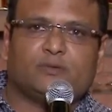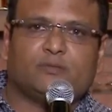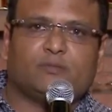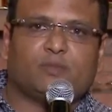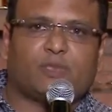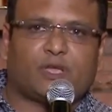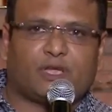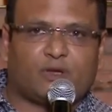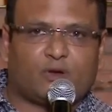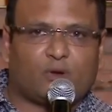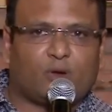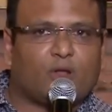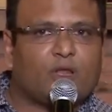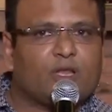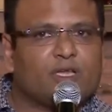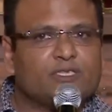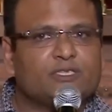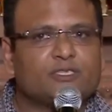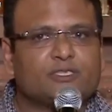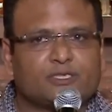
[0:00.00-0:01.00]
my
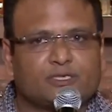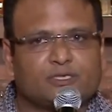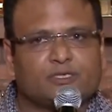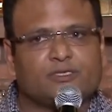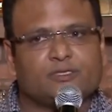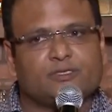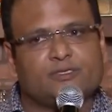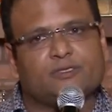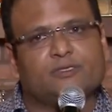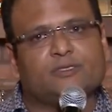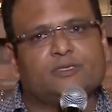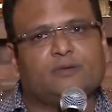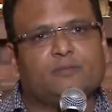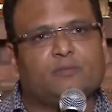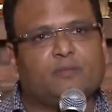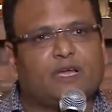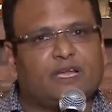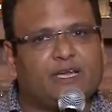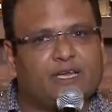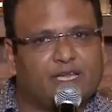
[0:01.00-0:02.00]
college, my